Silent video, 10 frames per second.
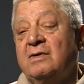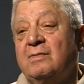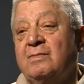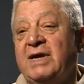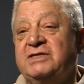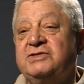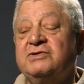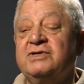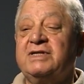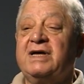make
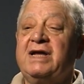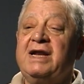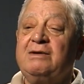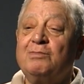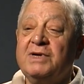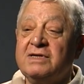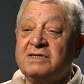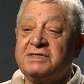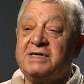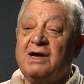sure that any
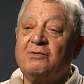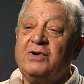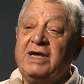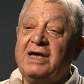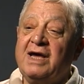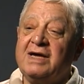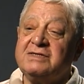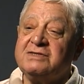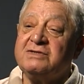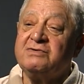bills that we as
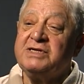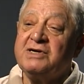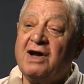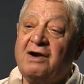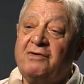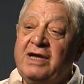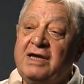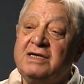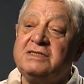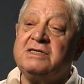
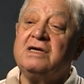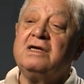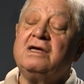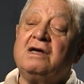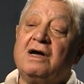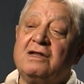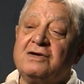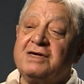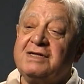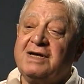retirees are
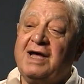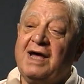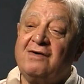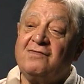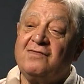looking to have